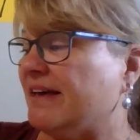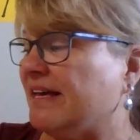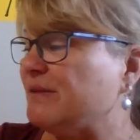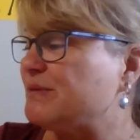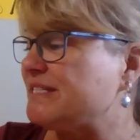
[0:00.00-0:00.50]

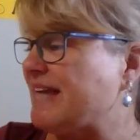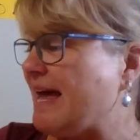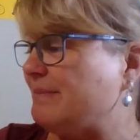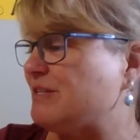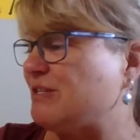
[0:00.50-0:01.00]
it was
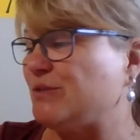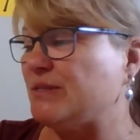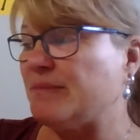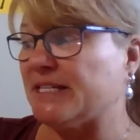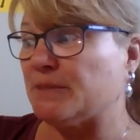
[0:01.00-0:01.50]
time to do
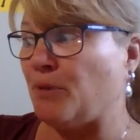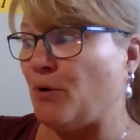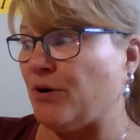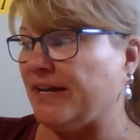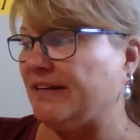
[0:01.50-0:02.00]
some
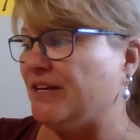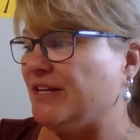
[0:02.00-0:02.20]
exploring.